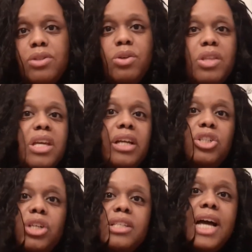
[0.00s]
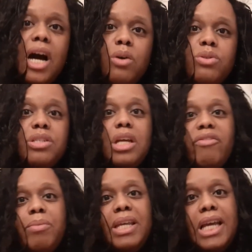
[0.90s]
So they get shut down just like
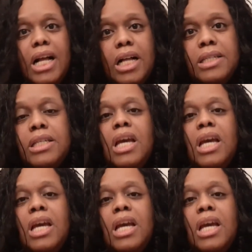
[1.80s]
everybody else.